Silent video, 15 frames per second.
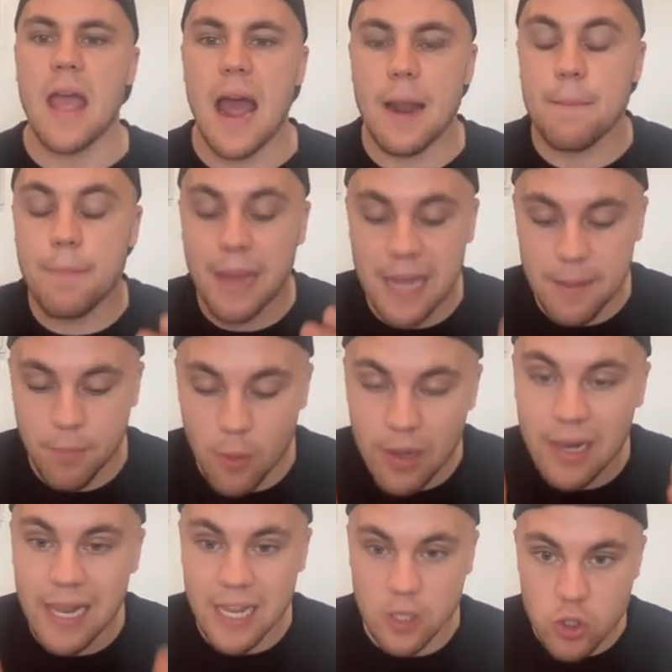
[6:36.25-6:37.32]
and people
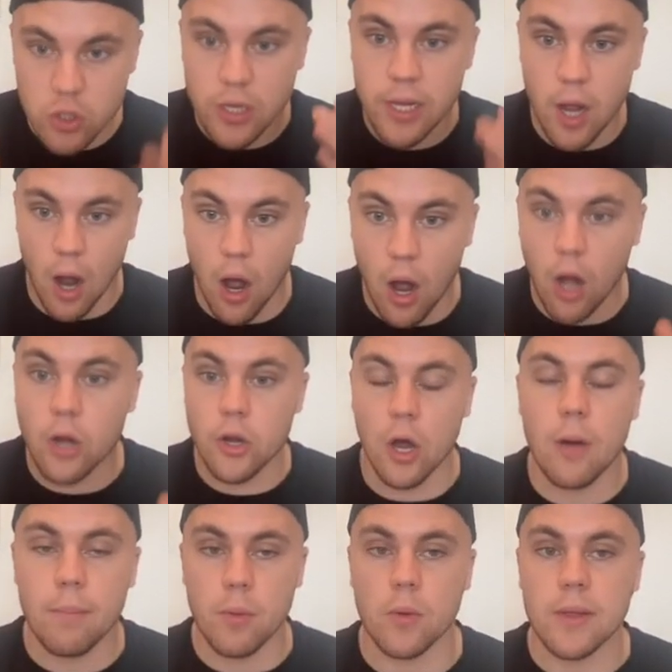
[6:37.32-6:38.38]
literally are
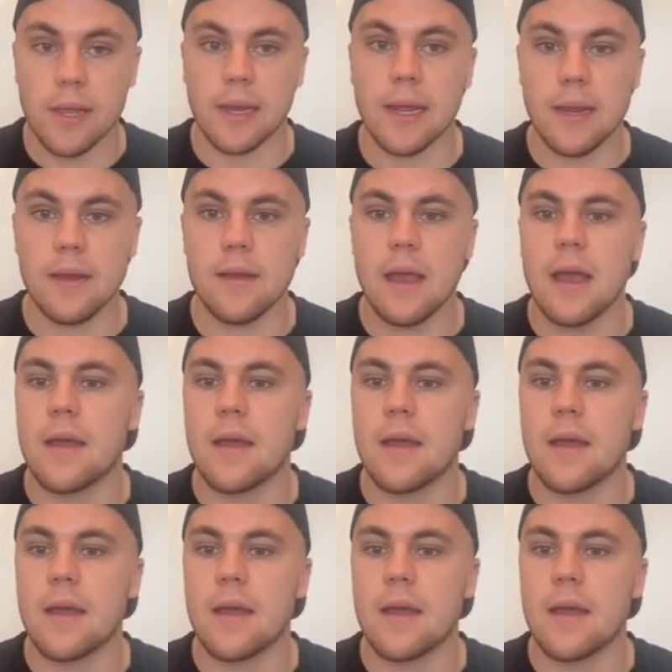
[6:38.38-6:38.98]
not booking in,